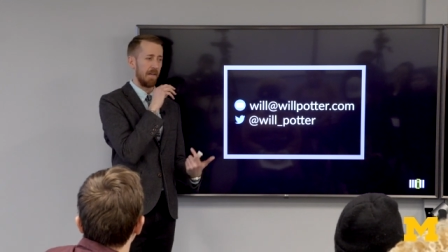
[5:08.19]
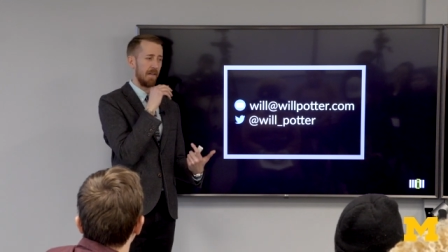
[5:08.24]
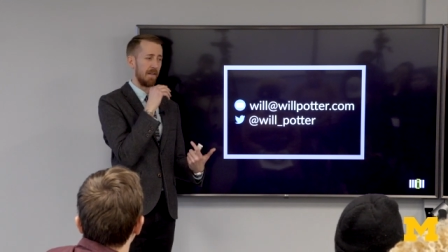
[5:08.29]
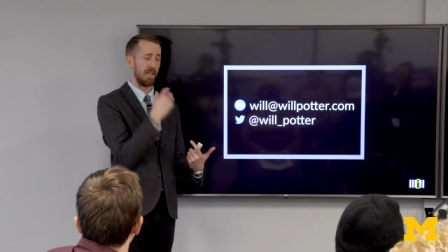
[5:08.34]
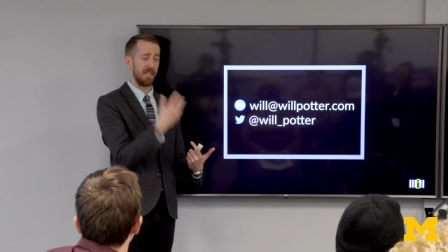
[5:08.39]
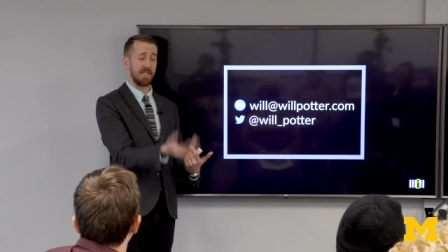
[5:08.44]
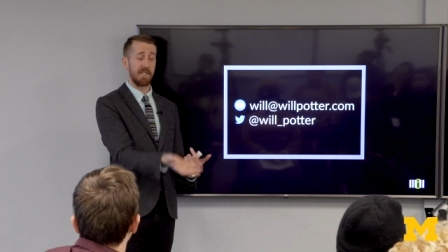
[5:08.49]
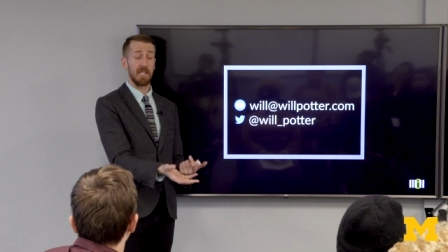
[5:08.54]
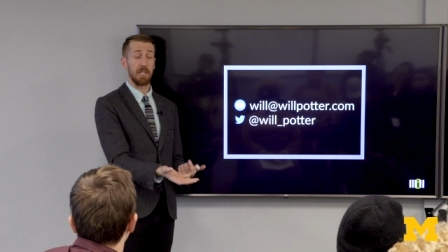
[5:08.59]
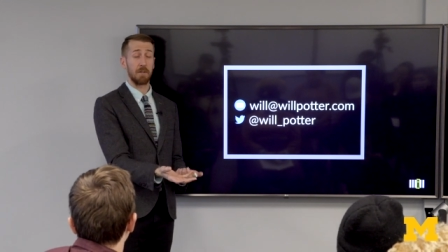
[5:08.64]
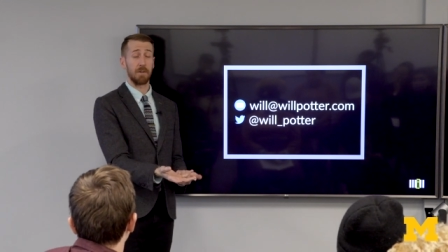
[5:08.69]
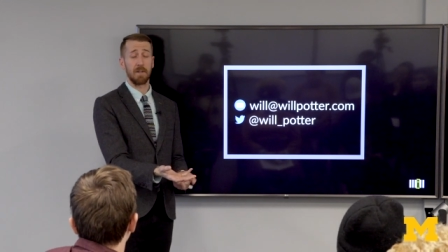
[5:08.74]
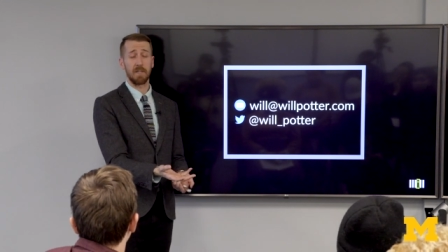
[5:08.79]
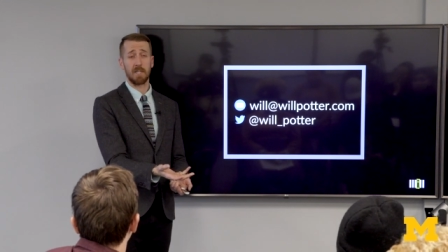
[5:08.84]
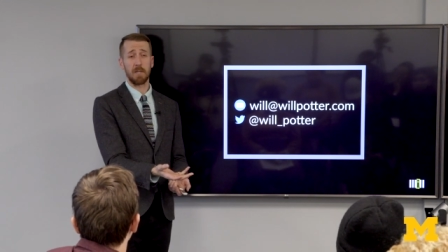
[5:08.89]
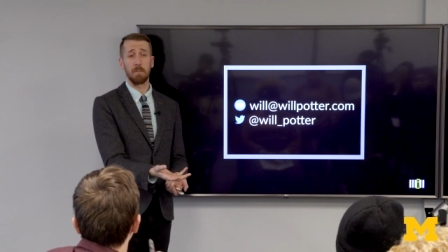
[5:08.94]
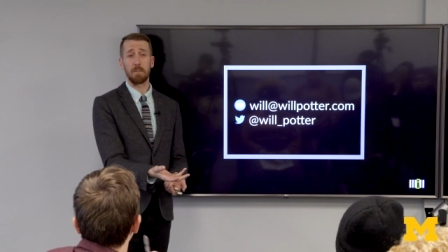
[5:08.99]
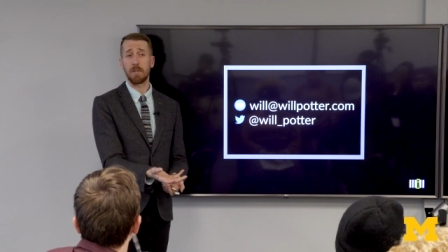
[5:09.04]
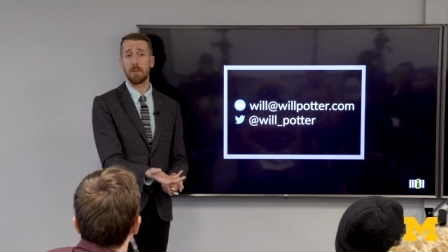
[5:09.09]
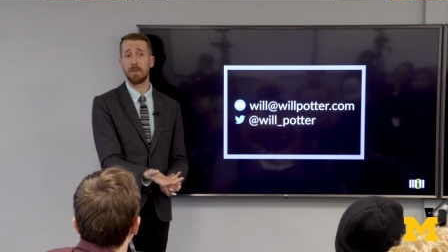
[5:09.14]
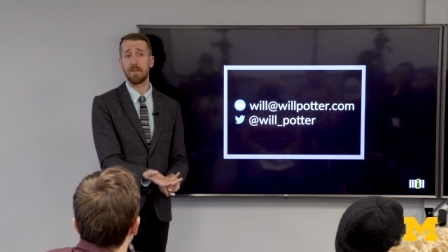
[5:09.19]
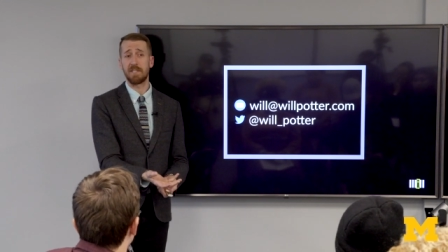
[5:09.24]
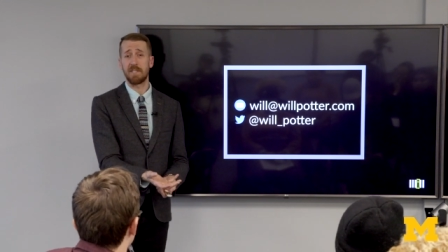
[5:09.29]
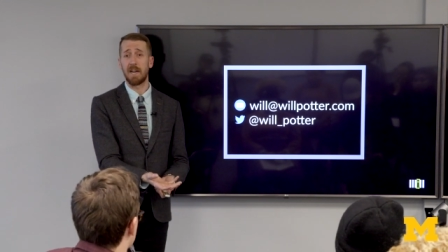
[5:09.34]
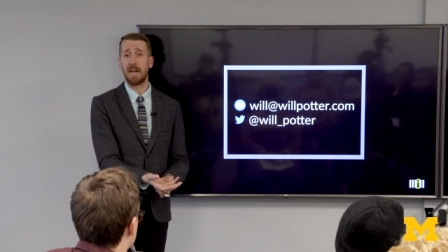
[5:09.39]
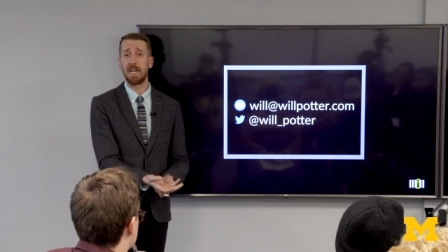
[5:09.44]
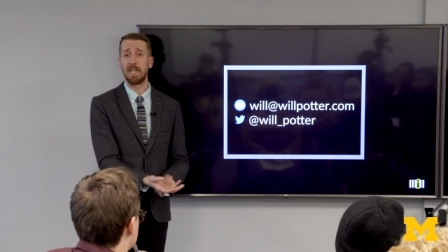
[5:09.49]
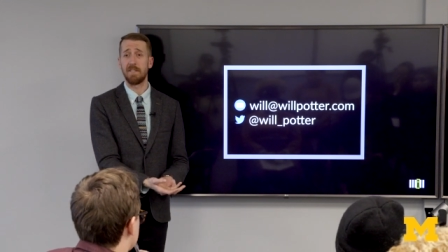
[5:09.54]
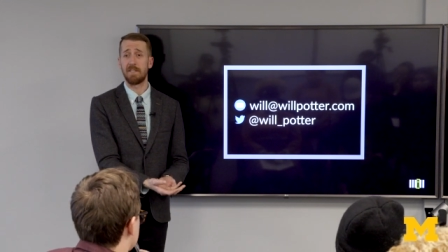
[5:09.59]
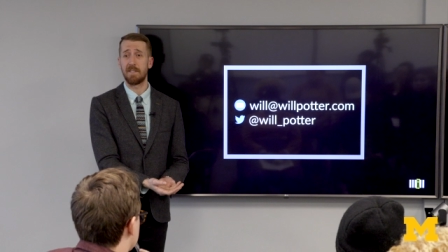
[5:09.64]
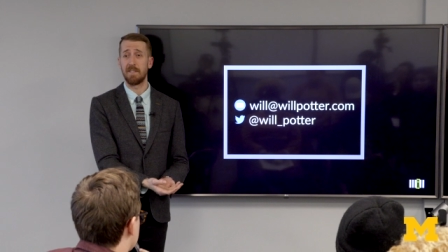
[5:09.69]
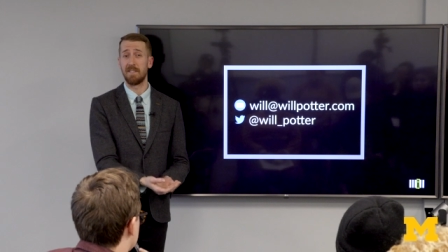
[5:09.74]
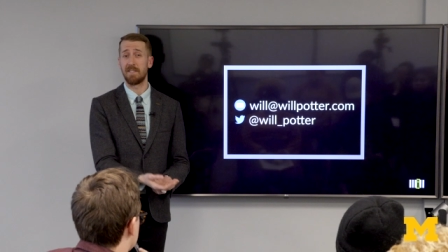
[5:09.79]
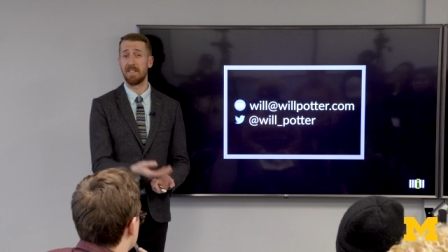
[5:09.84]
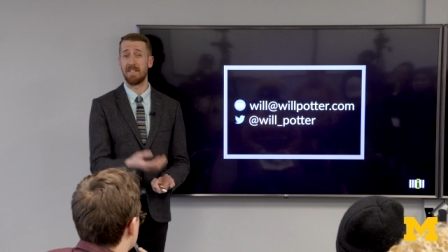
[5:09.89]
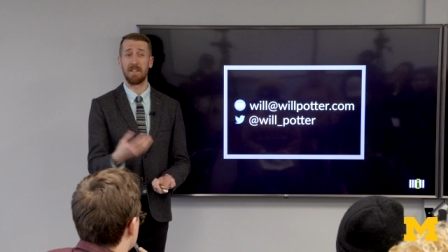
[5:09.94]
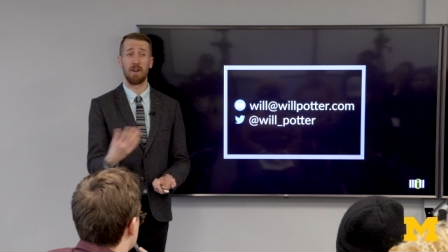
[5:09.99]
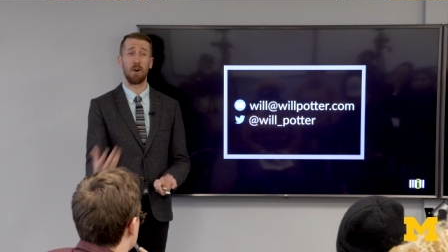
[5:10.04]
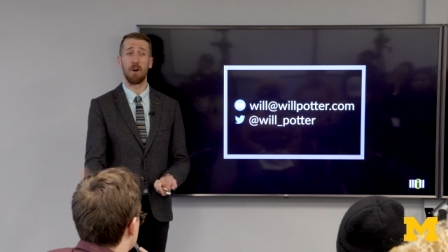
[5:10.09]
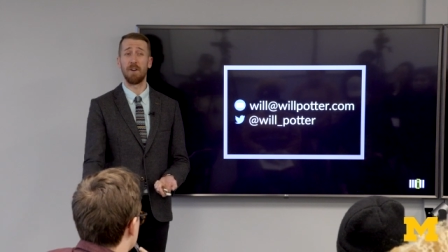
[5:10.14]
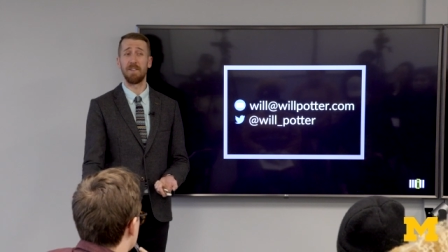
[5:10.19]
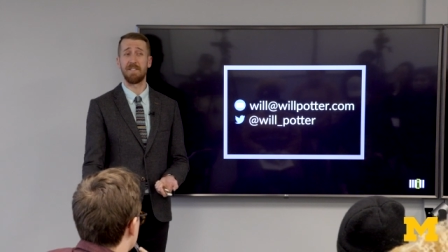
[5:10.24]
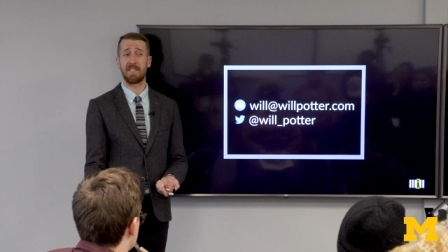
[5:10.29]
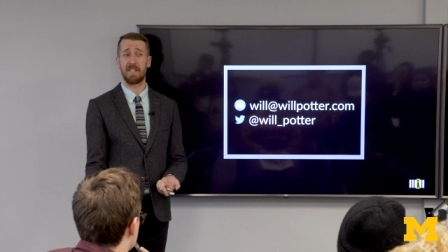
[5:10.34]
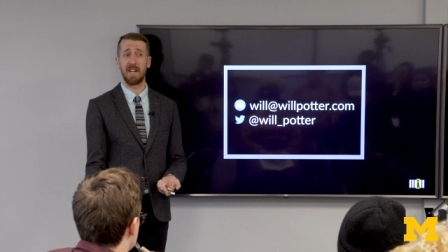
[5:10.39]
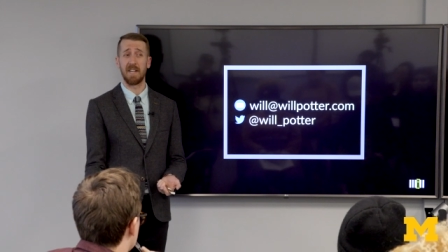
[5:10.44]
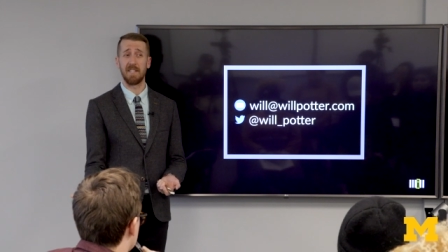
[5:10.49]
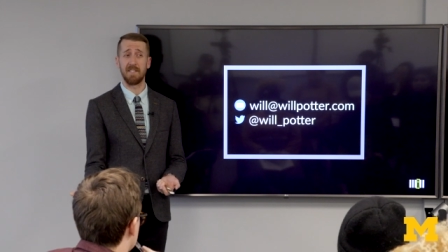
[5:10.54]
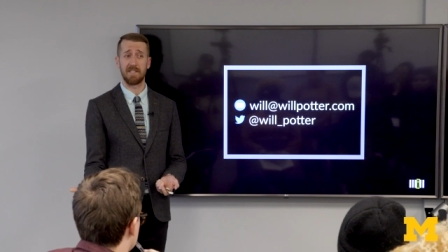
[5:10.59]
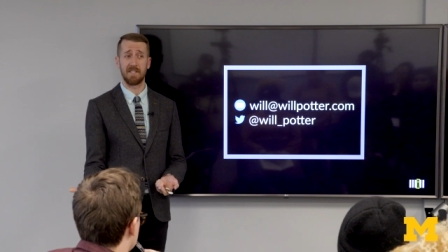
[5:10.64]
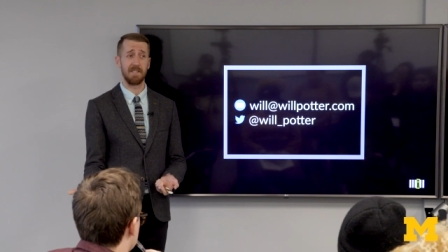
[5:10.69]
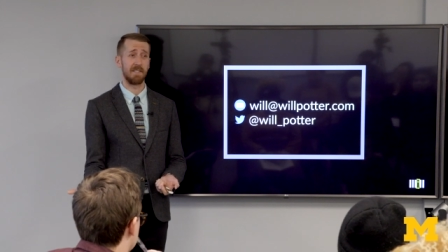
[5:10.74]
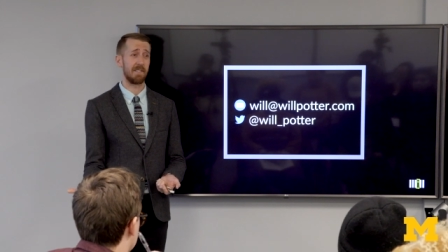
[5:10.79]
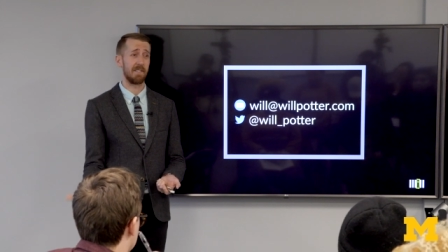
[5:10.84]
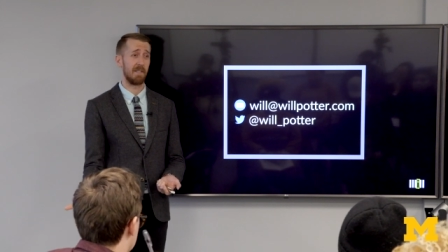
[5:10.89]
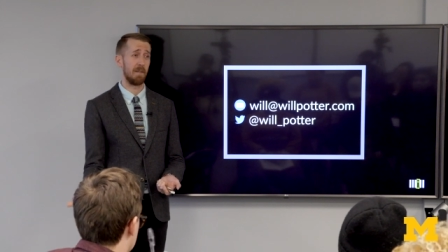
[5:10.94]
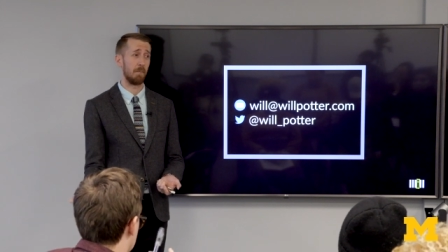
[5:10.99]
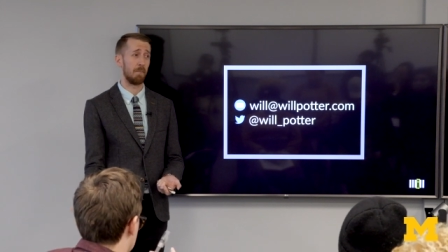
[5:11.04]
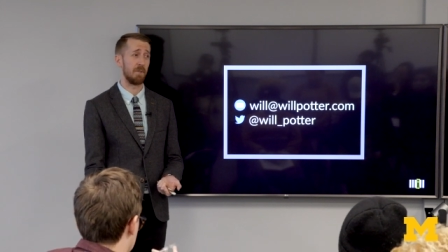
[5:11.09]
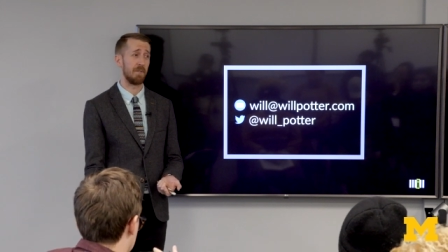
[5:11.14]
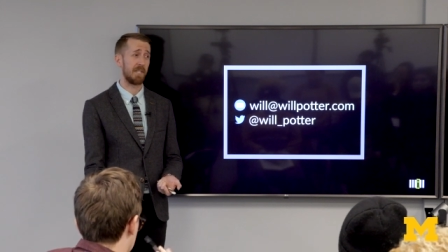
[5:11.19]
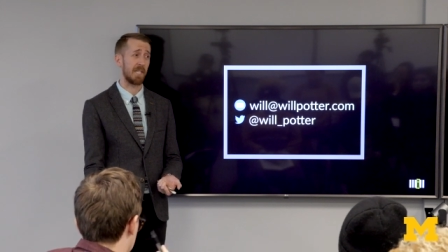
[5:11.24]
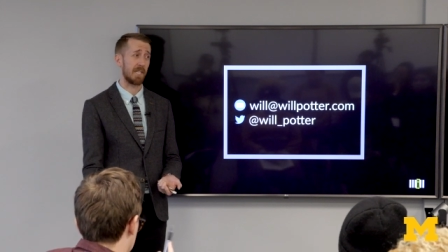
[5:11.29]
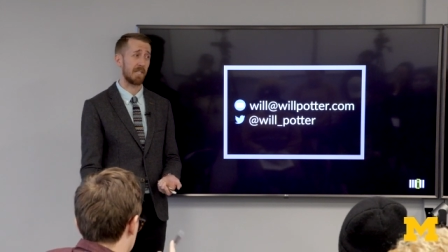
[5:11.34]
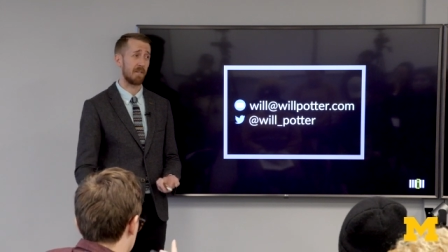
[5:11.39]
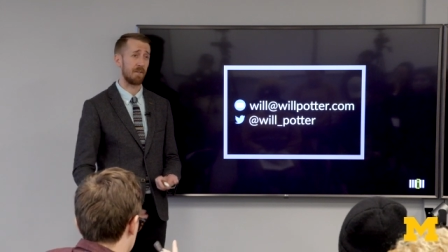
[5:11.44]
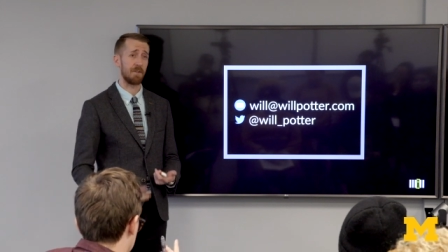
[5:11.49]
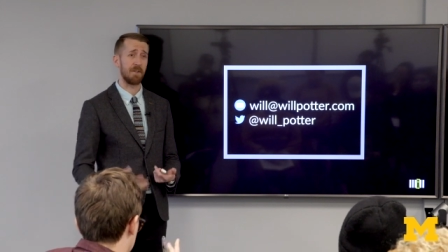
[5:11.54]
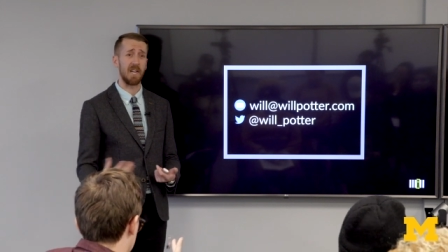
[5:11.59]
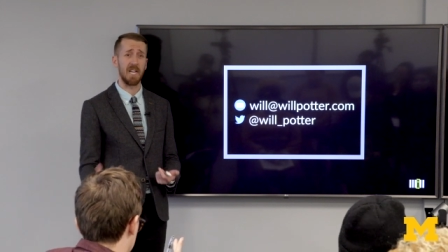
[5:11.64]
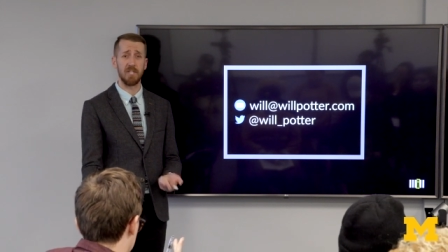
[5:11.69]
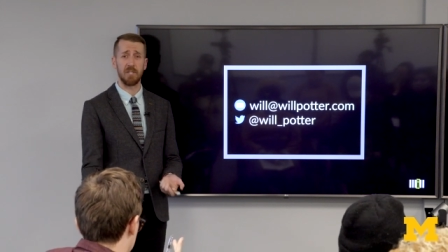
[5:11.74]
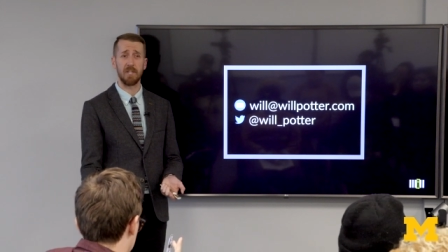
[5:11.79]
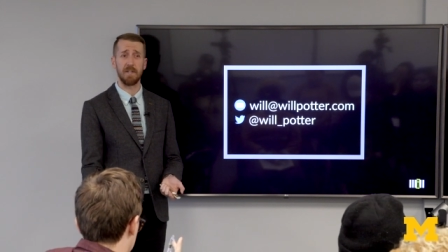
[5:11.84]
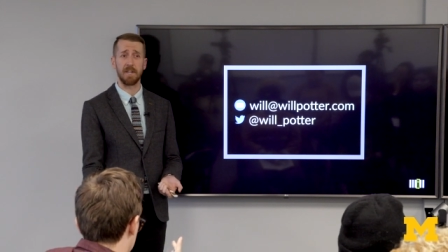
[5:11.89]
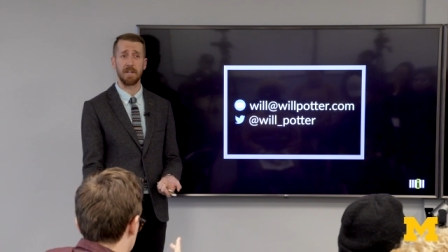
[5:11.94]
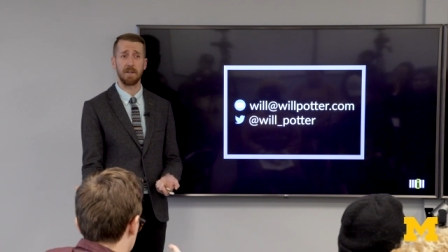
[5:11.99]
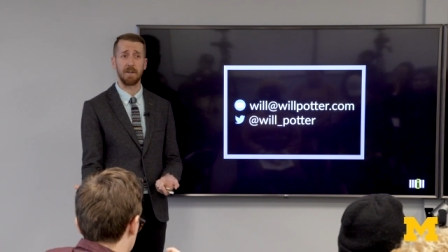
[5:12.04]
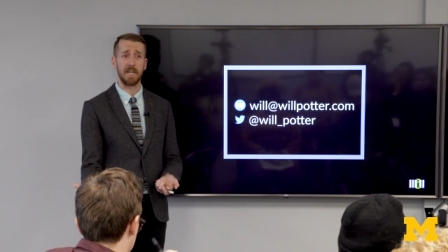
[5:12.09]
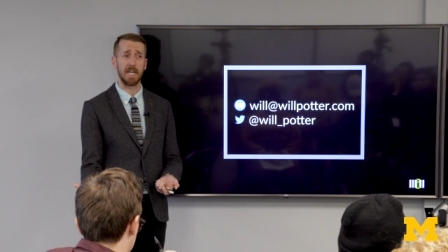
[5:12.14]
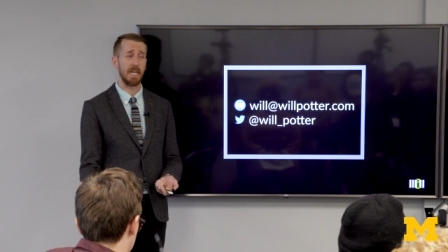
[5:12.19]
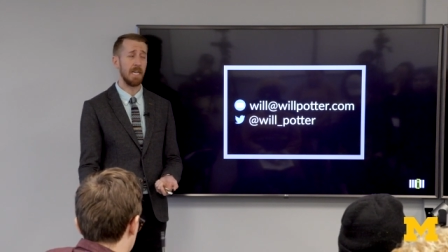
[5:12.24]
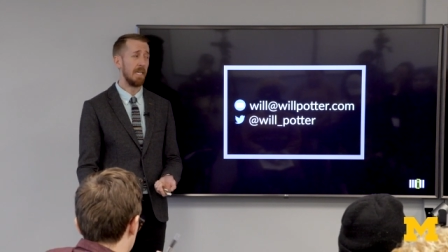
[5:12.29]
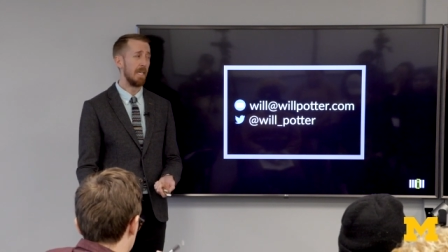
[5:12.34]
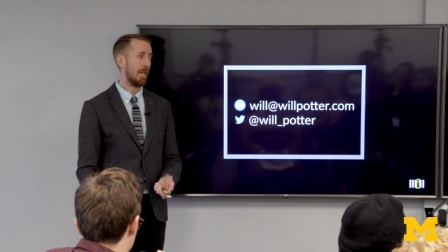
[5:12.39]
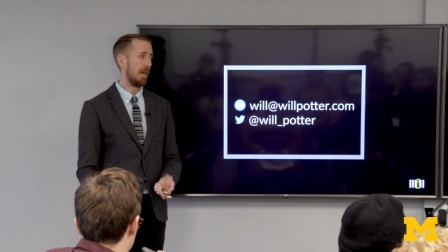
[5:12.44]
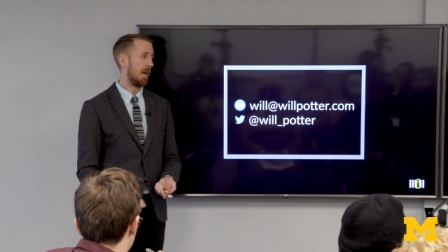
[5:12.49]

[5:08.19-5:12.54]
and let's say you're in computer sciences, in the hard sciences in particular, engineering,